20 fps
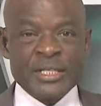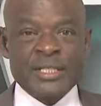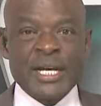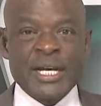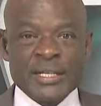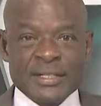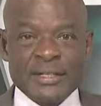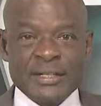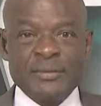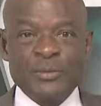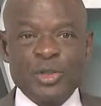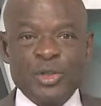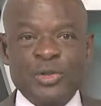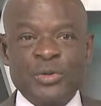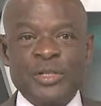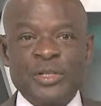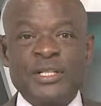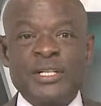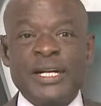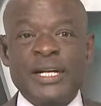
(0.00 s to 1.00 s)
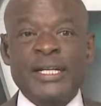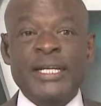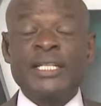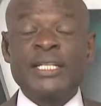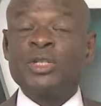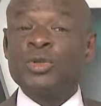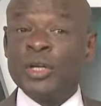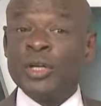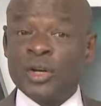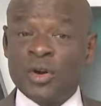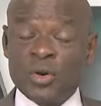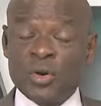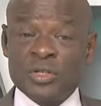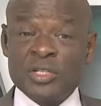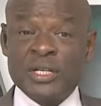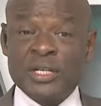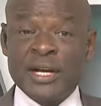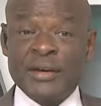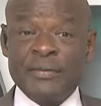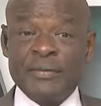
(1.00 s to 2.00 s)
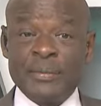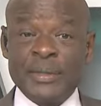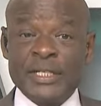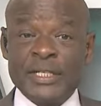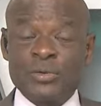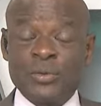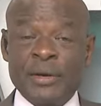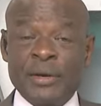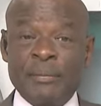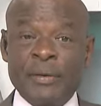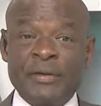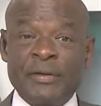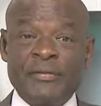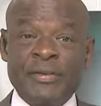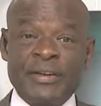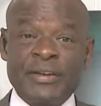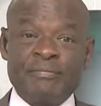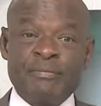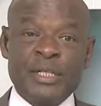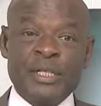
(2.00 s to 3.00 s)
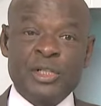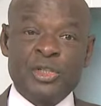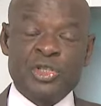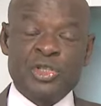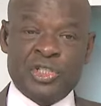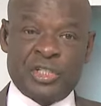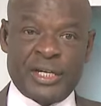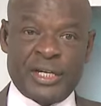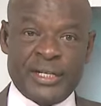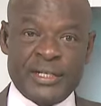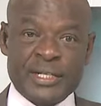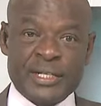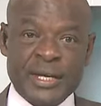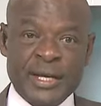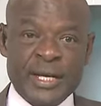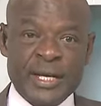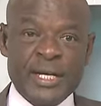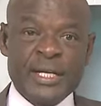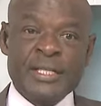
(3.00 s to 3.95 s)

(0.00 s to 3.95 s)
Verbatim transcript: Justin Muturi said that it will cost government 1.5 billion shillings.